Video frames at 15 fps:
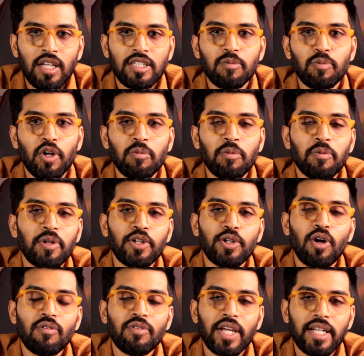the
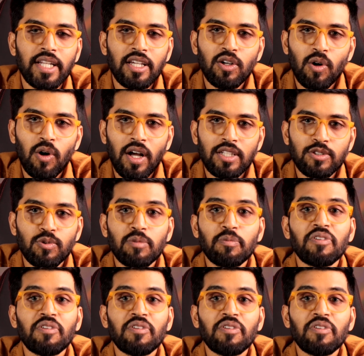probability of getting calls will